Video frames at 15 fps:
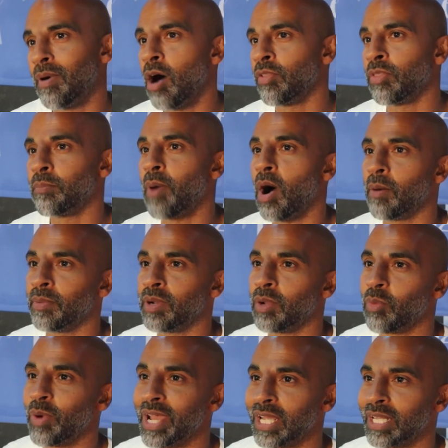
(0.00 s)
on the bottom of
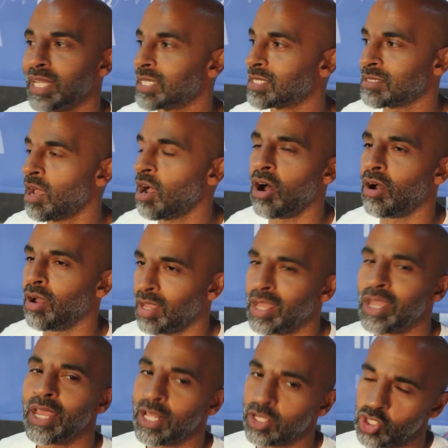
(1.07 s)
the waiting list. No,
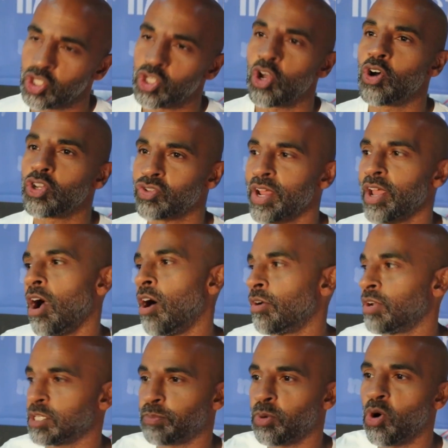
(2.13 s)
he'll just go straight on.
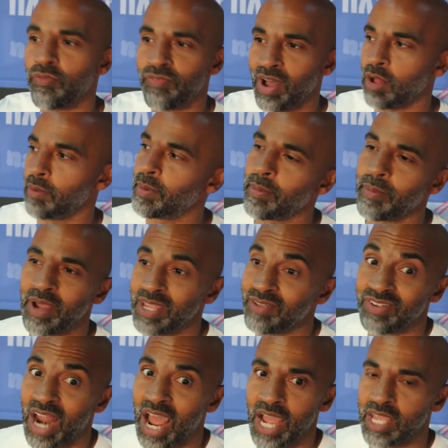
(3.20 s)
His profile will be
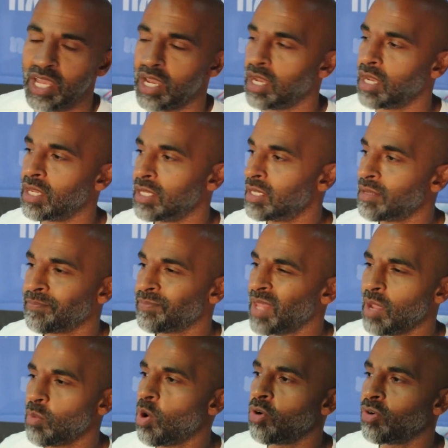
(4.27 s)
even higher.
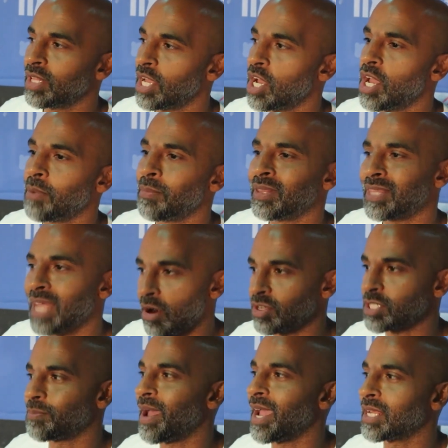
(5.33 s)
It won't really hurt him in that
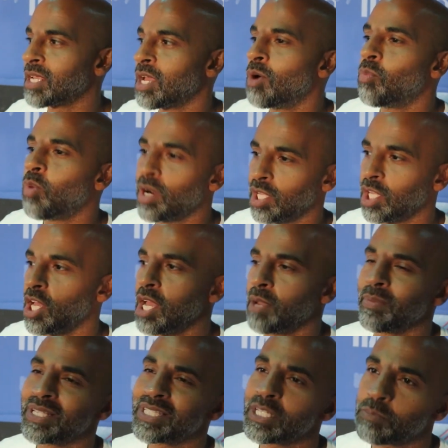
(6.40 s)
respect. What it'll hurt
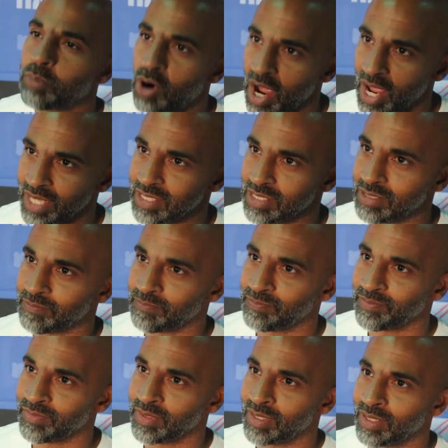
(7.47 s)
him is his pride.
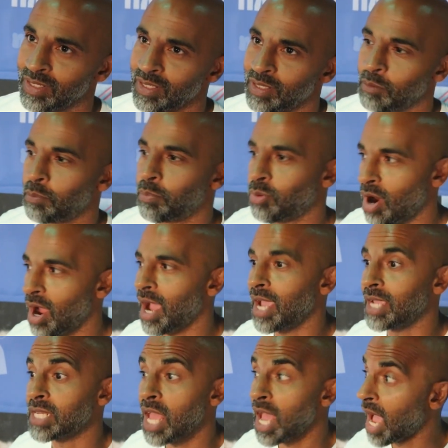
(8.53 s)

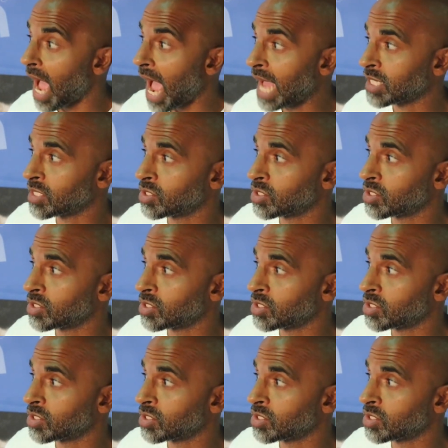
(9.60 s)
Pride. And